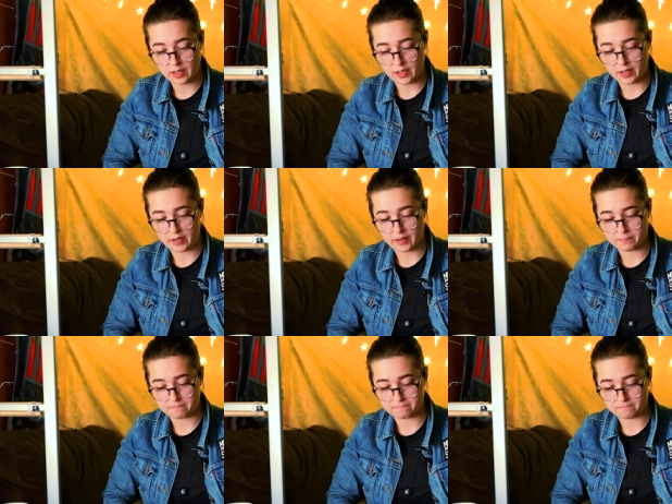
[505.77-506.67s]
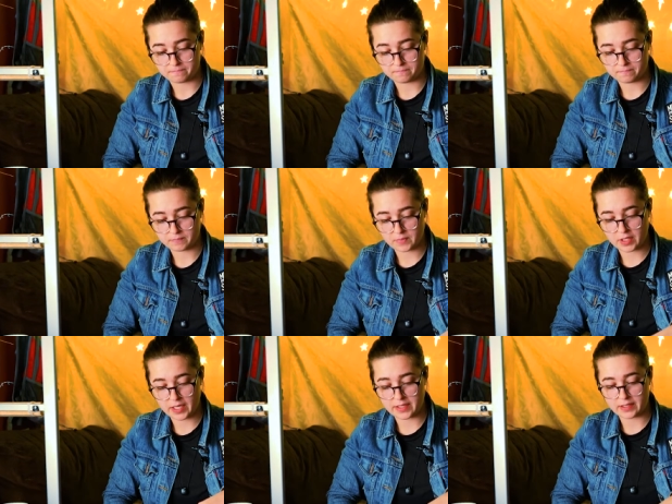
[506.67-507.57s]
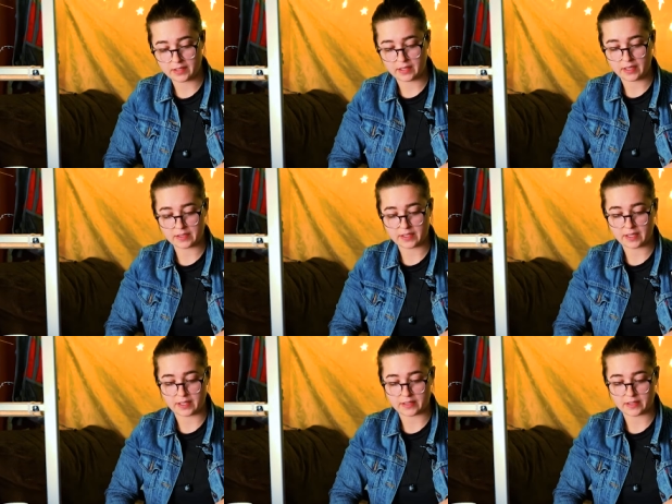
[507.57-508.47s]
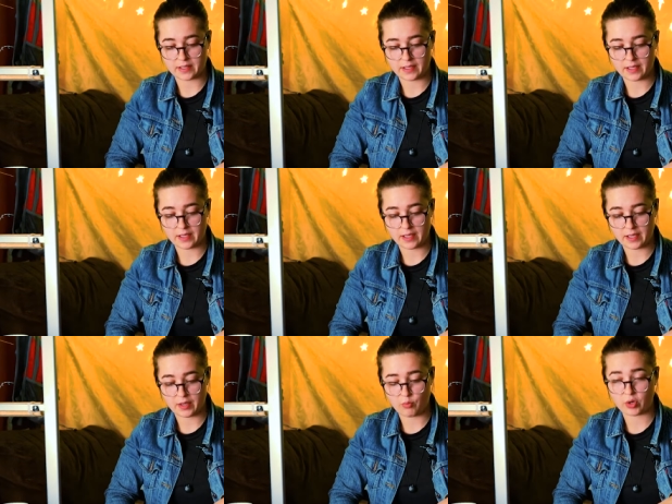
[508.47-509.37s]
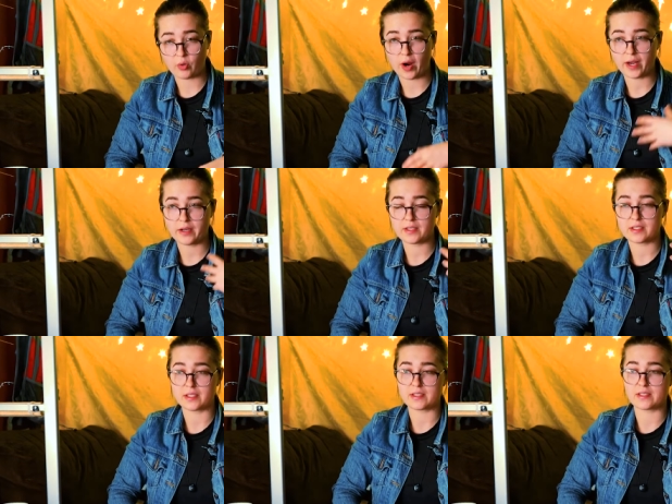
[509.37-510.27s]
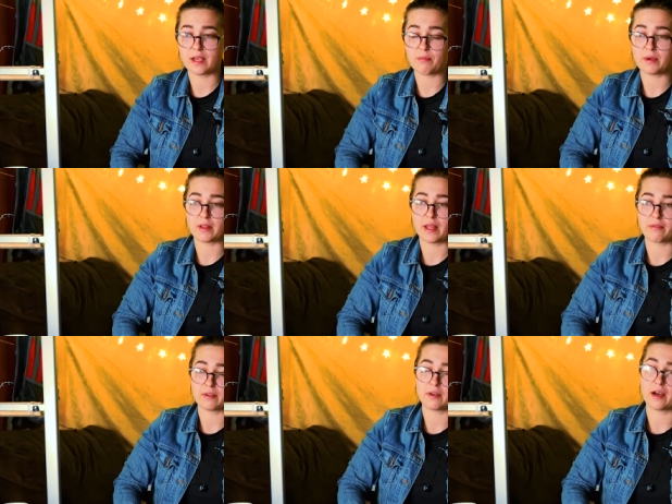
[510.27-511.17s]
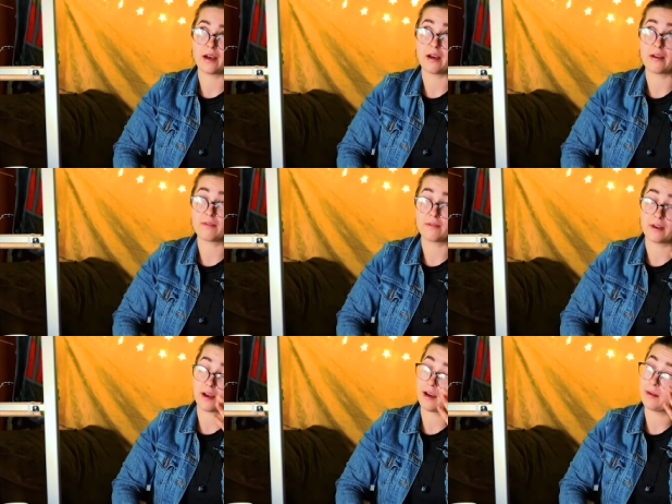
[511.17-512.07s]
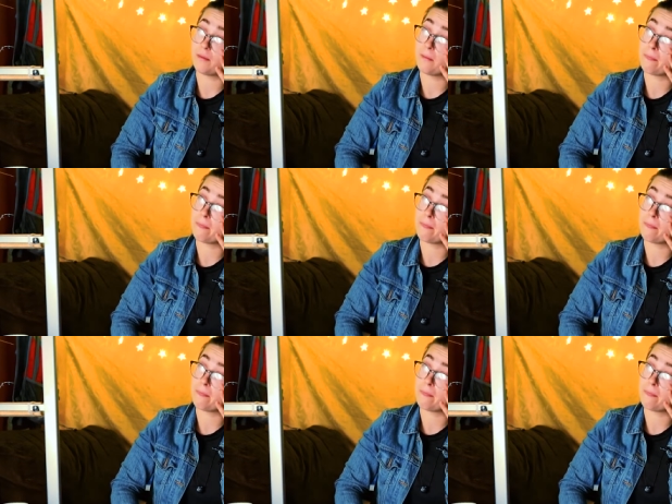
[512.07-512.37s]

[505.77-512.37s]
I'll say this, it requires some level of